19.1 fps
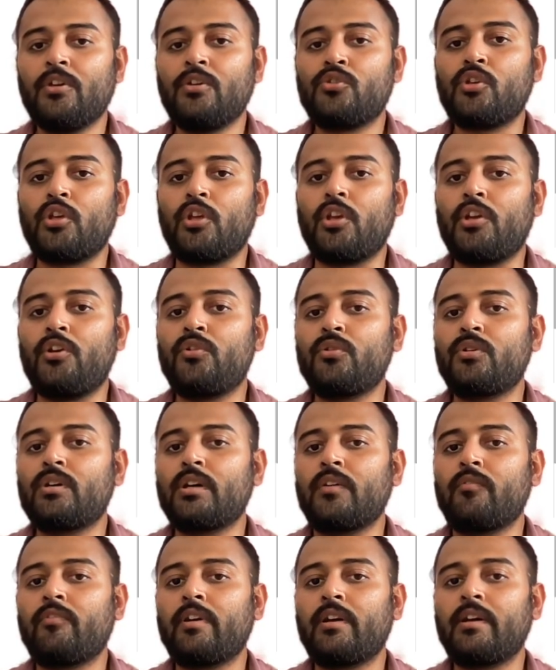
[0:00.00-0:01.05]
So you need to
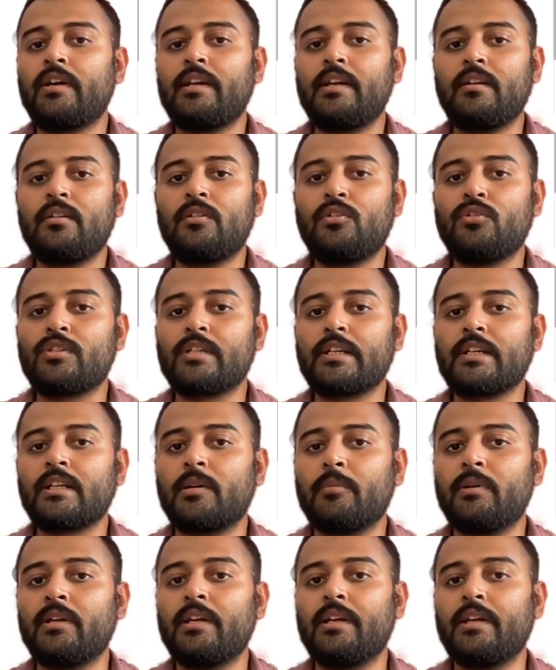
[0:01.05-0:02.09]
configure it using
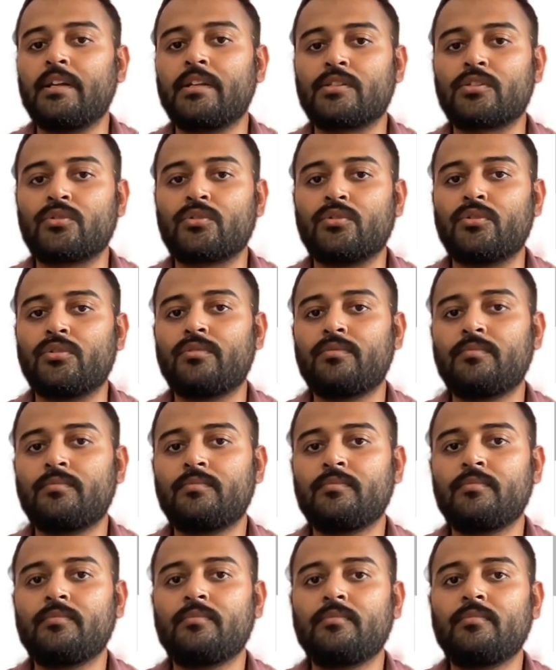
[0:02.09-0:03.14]
double underscore.
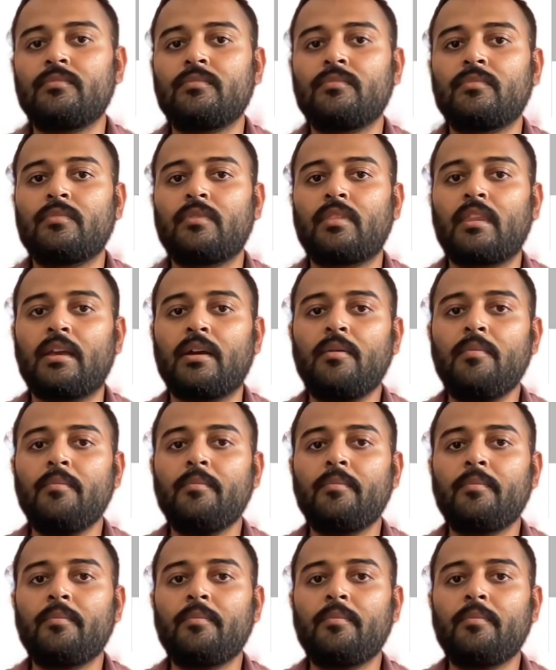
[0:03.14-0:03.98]
Yeah.